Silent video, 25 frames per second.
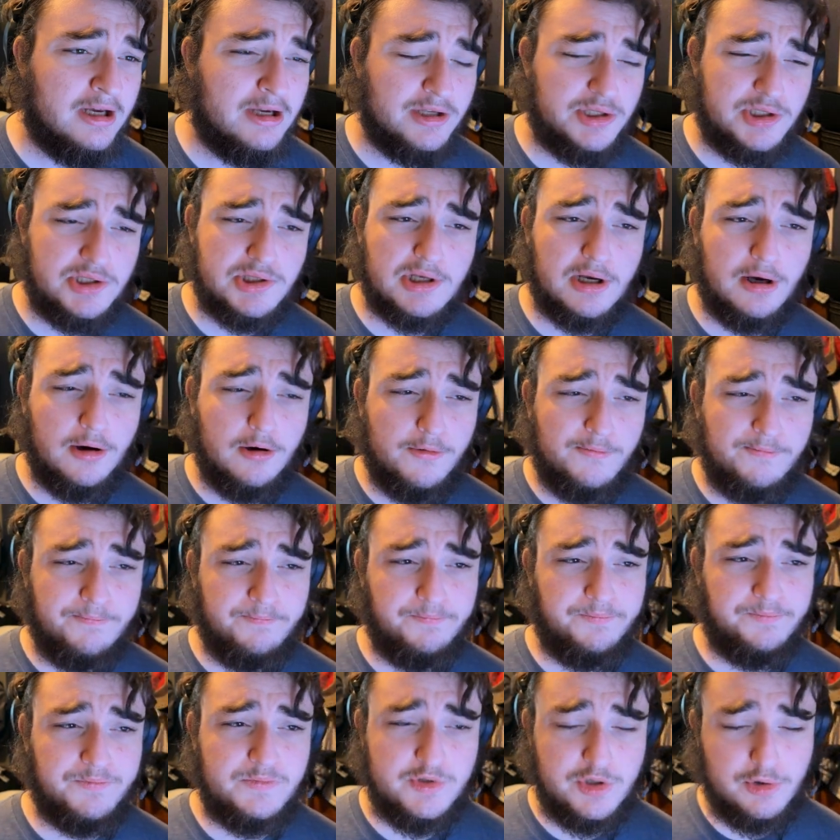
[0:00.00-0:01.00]
So
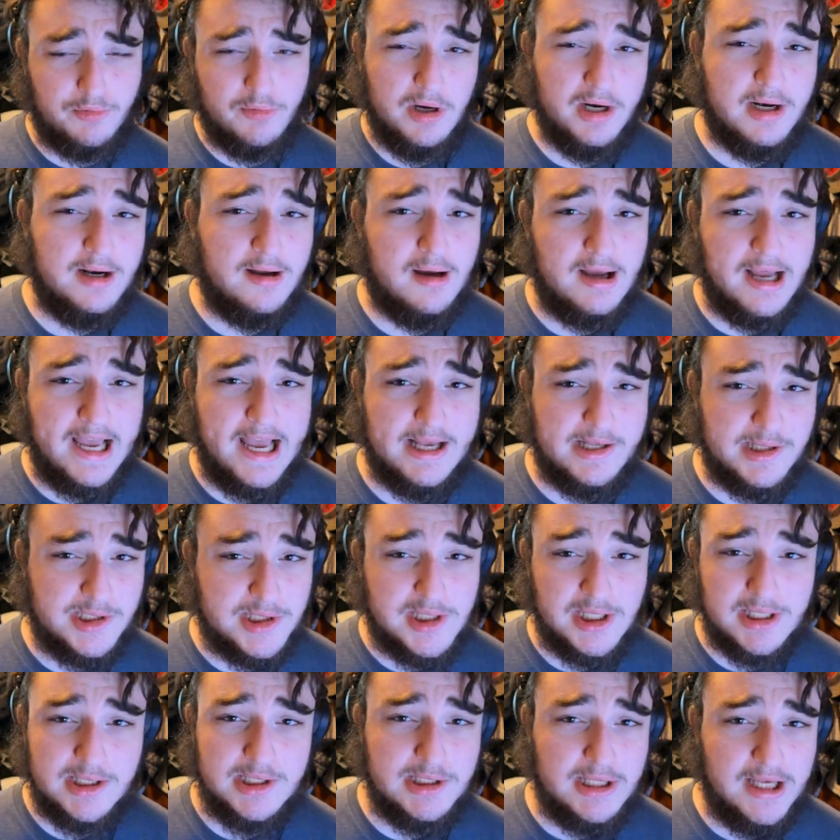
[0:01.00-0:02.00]
to run it at
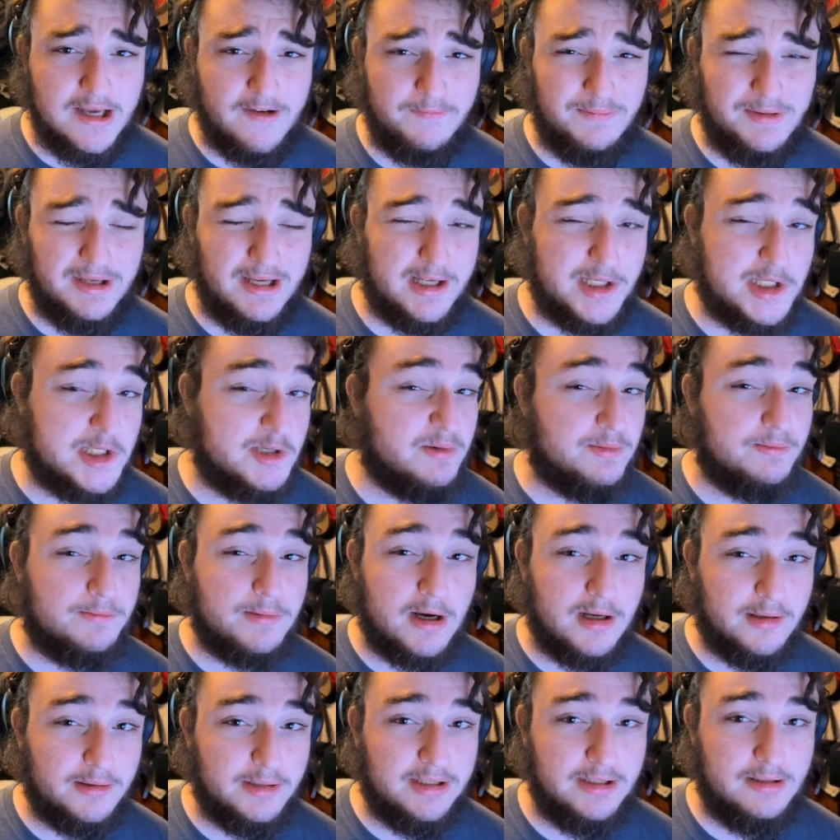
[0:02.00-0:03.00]
60 FPS, it would
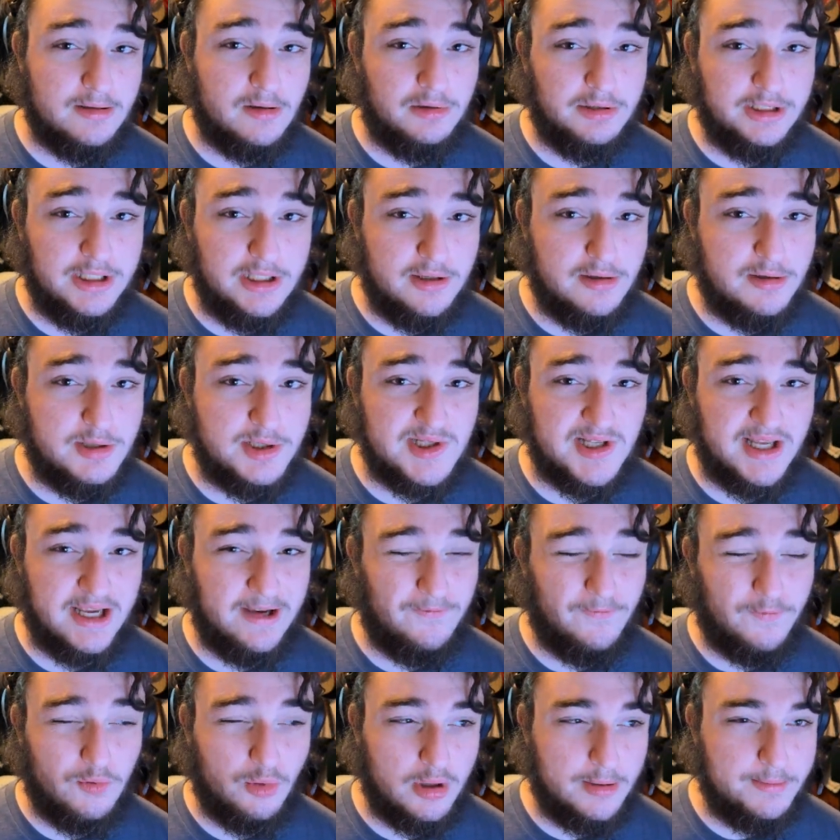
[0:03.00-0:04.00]
probably only use like
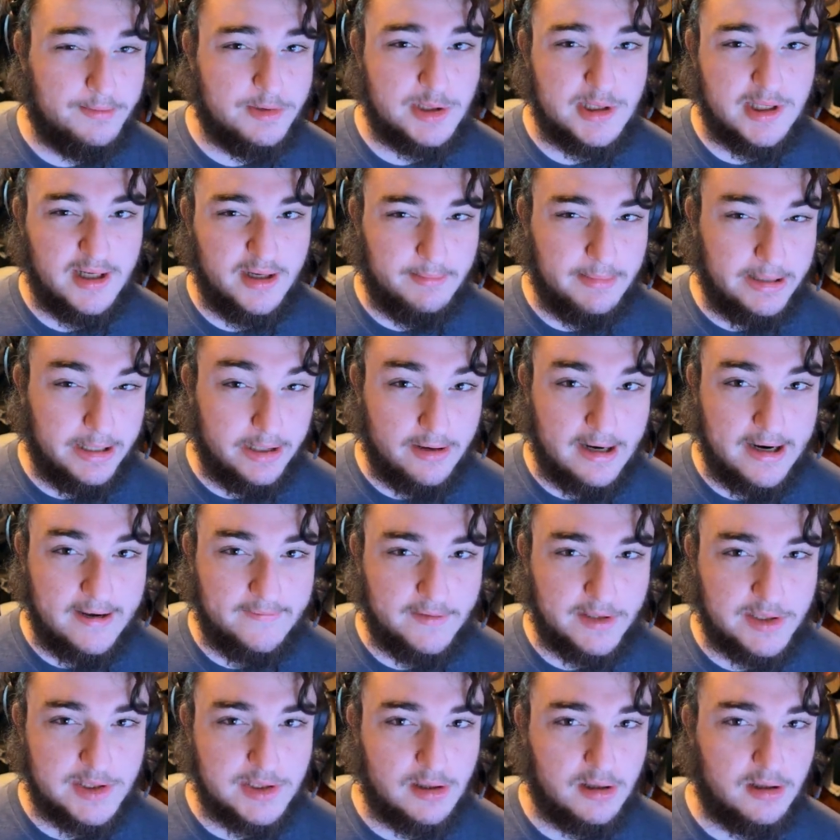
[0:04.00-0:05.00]
40% of my
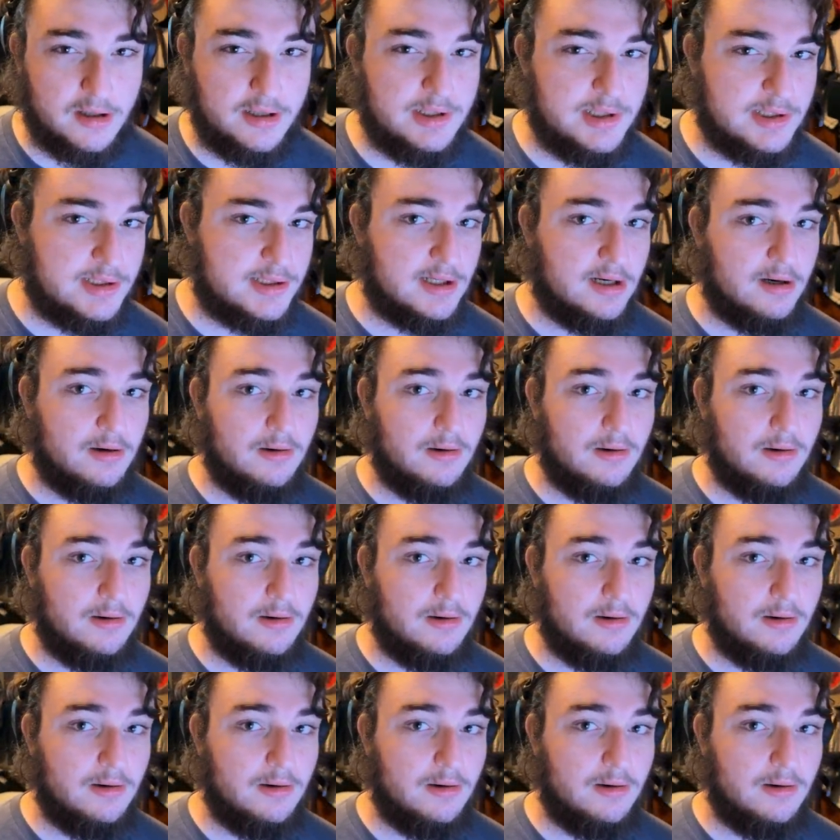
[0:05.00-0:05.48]
graphics card. So